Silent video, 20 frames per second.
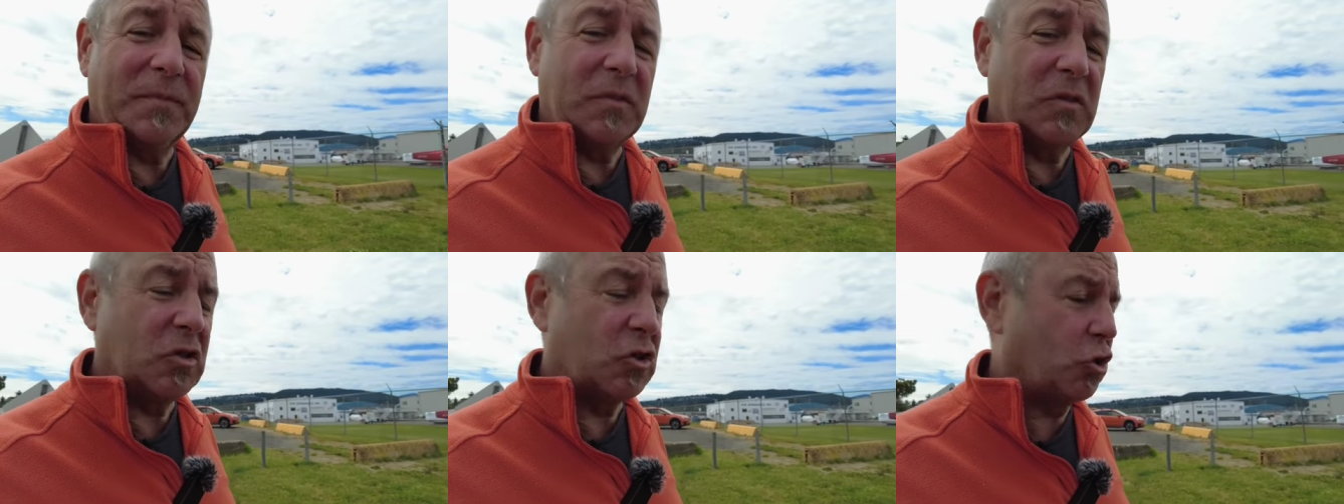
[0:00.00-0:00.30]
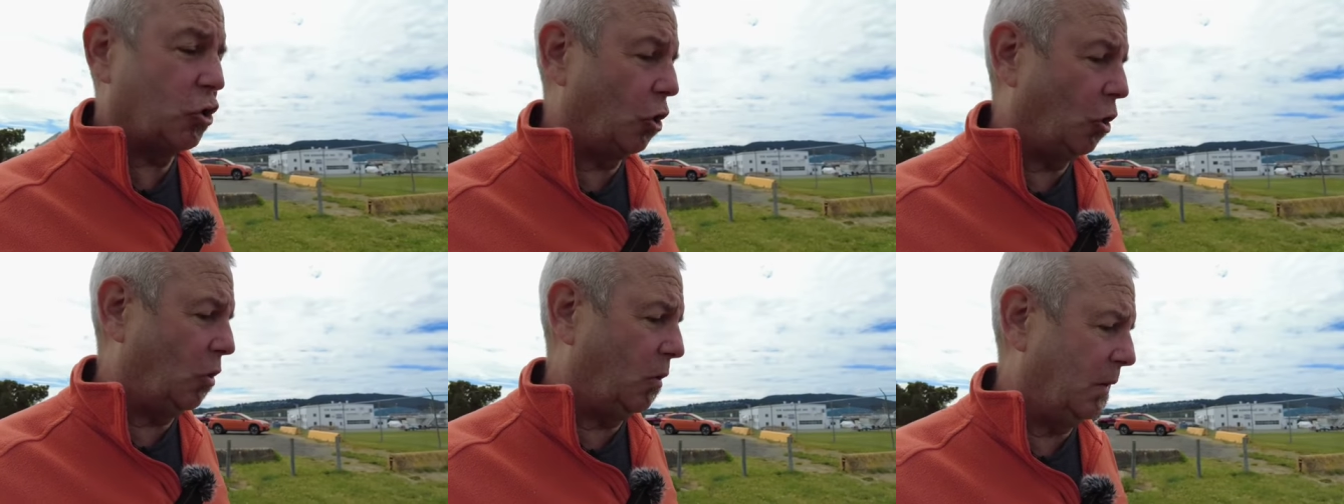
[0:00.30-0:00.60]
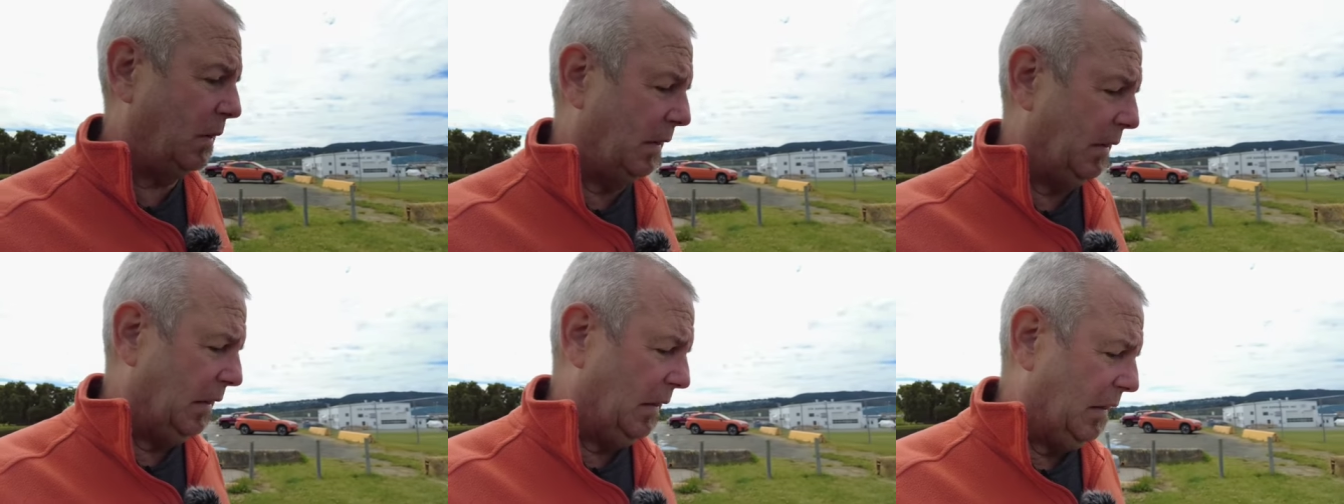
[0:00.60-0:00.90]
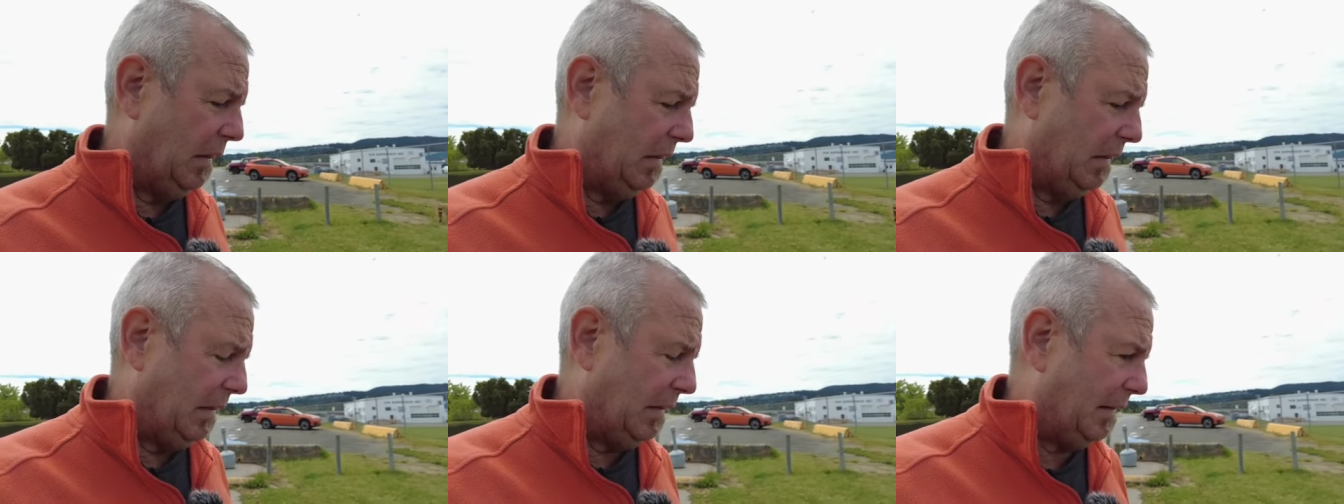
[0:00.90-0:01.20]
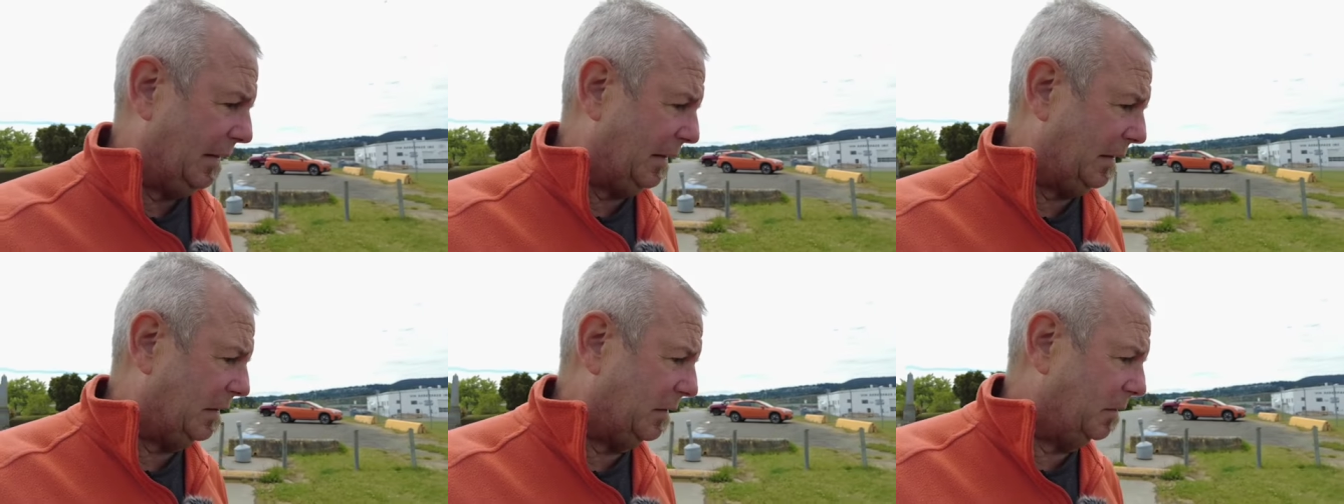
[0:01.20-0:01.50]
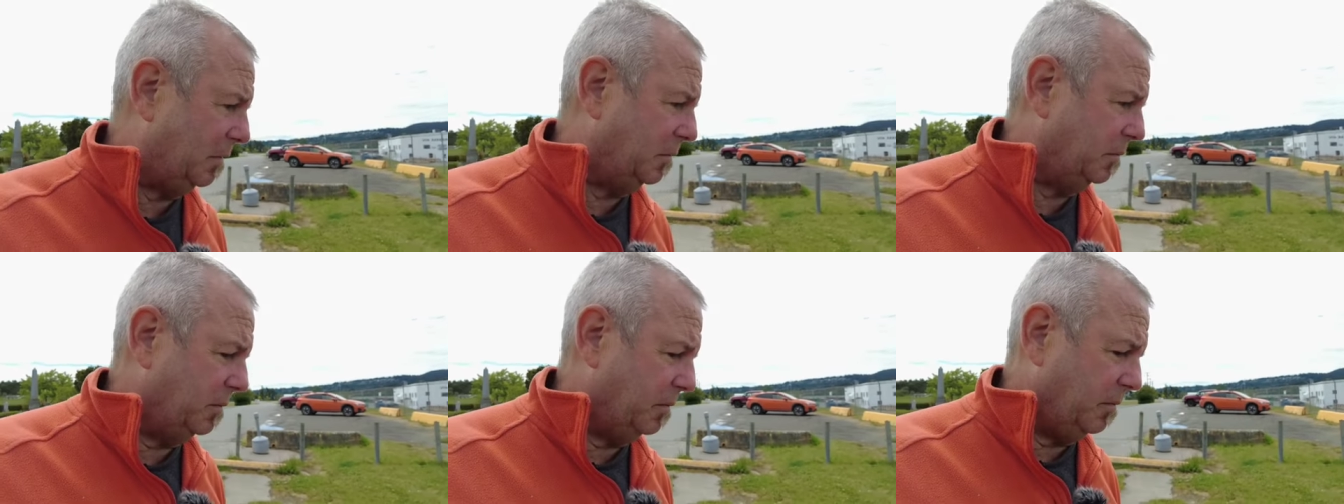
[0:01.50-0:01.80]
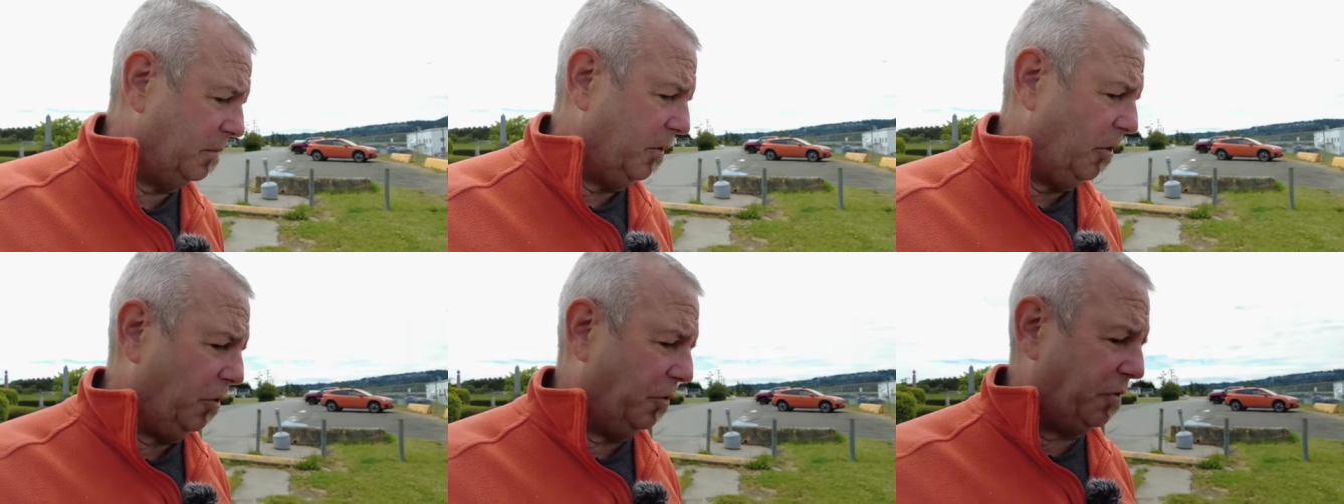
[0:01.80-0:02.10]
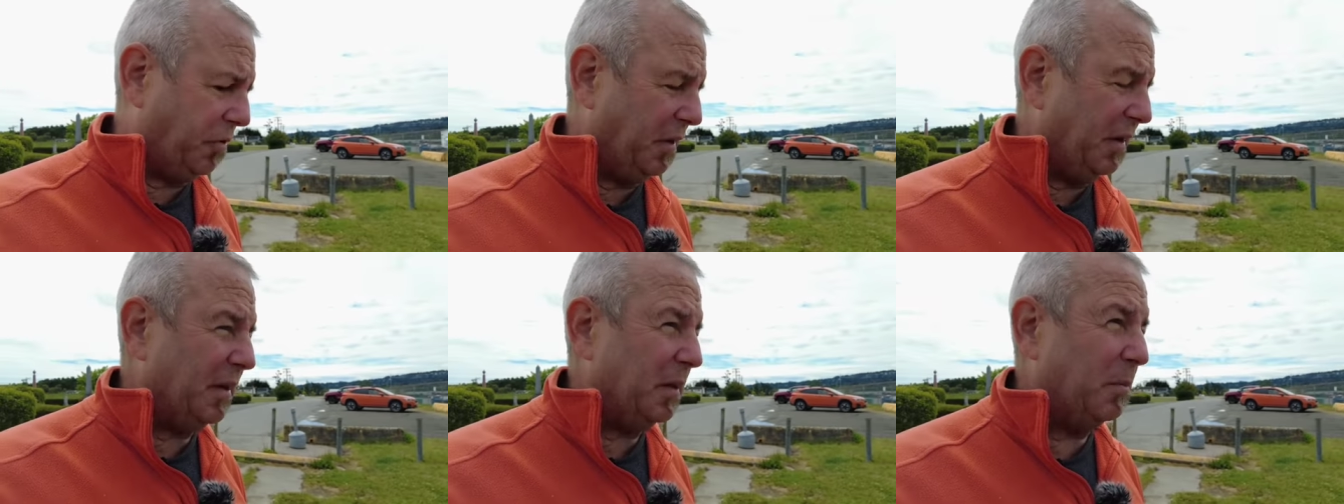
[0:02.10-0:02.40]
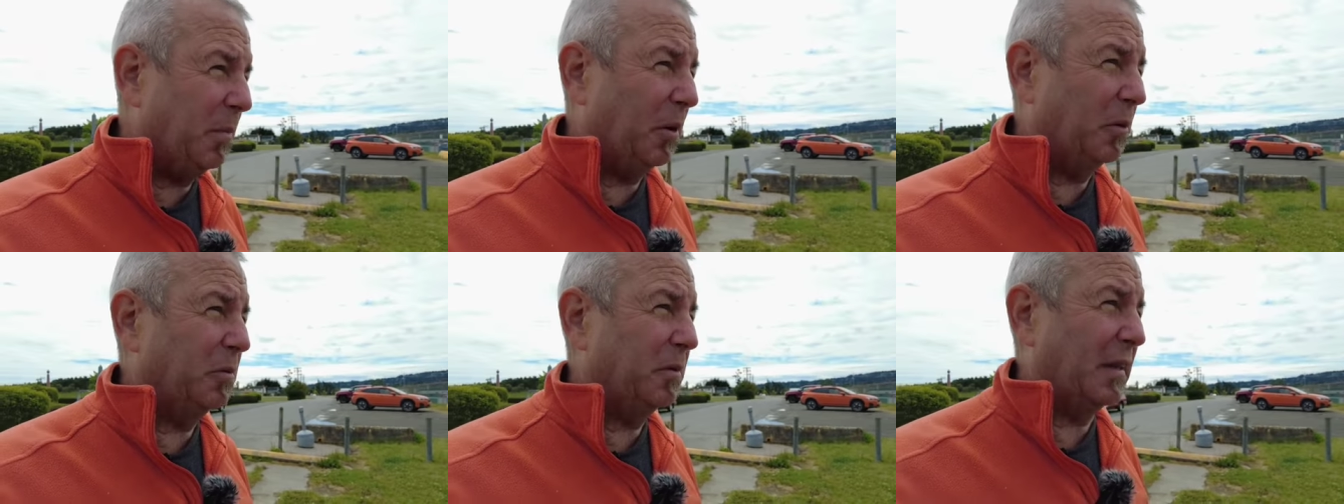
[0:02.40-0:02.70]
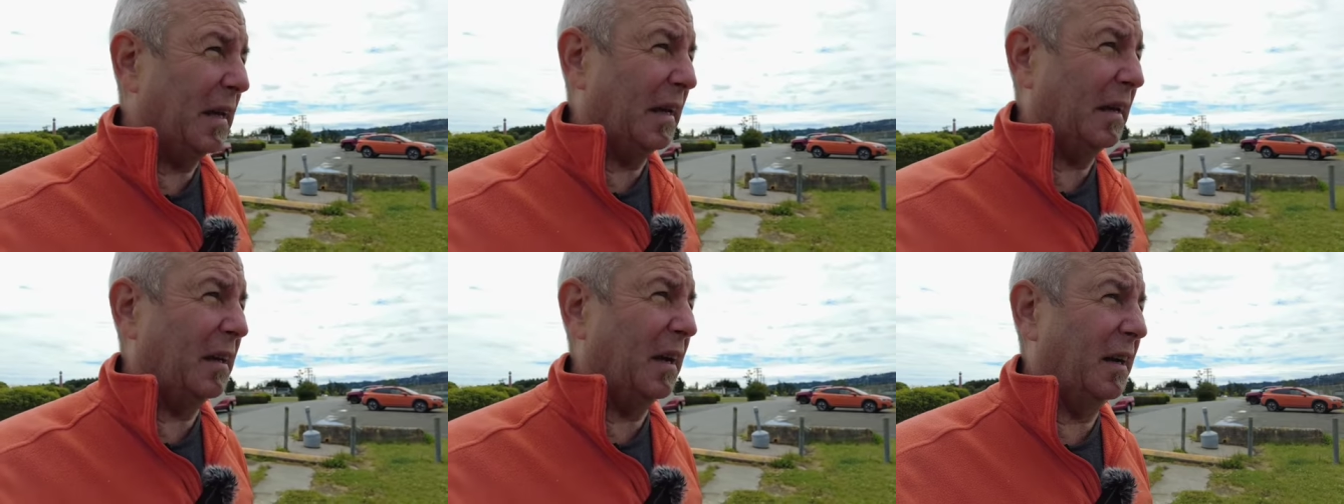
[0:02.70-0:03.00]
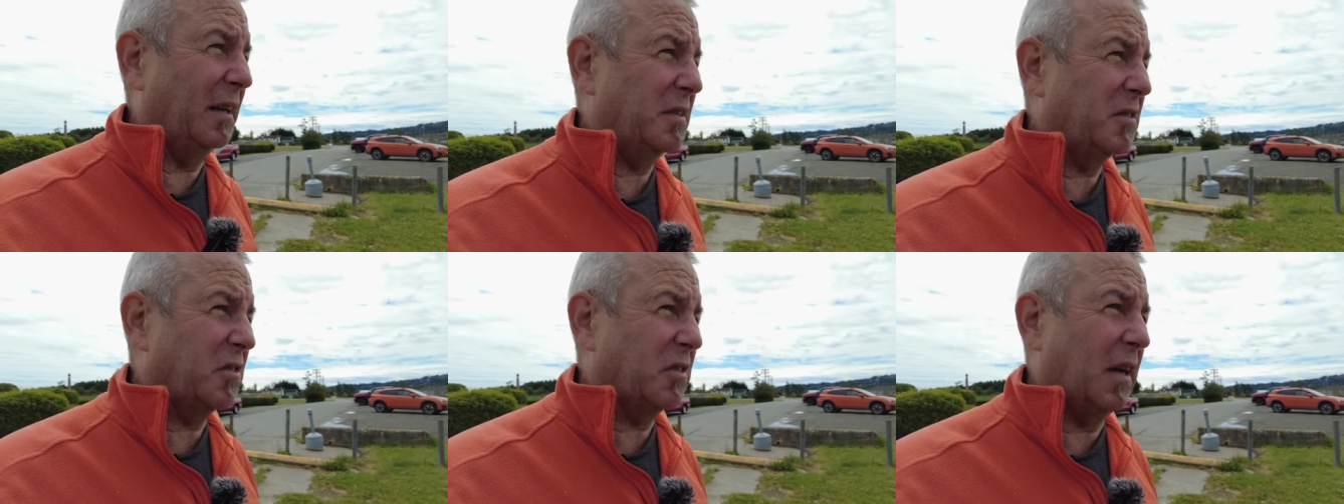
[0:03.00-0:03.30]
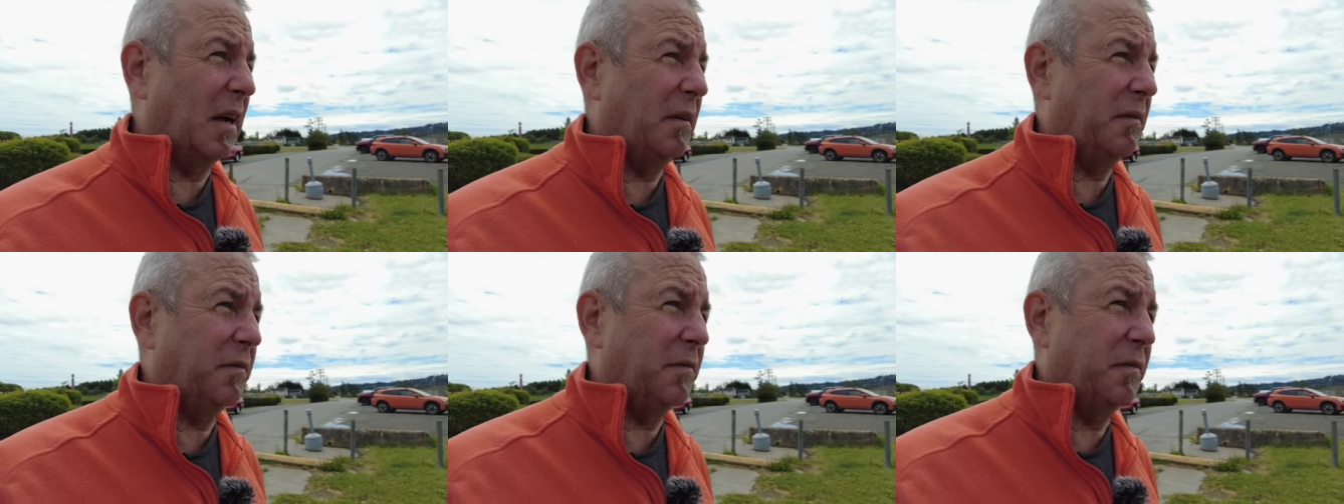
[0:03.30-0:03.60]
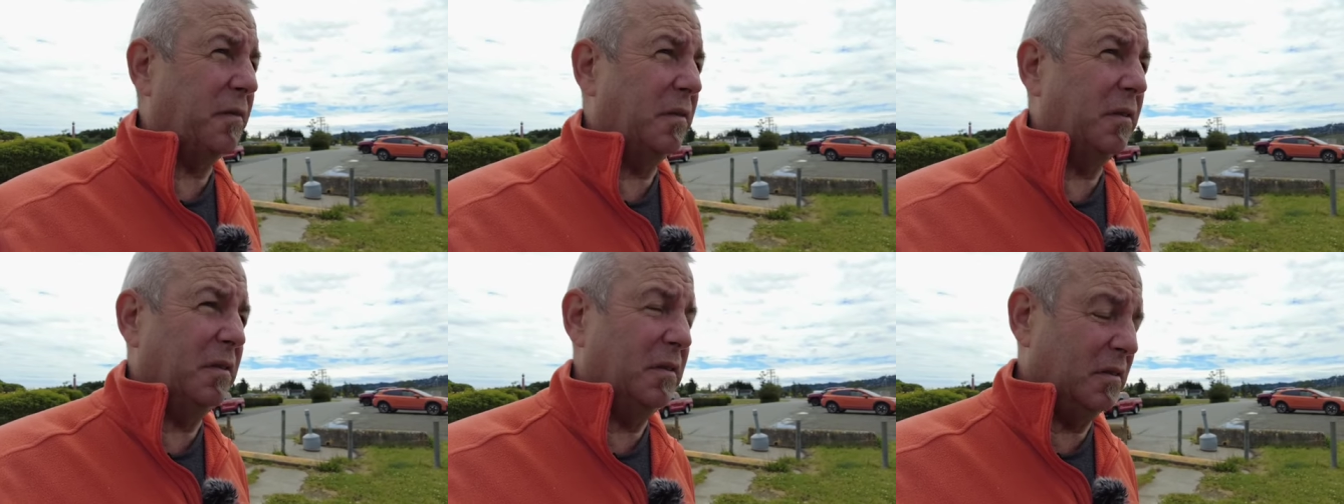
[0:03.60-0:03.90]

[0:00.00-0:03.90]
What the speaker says: So, think about that kind of stuff.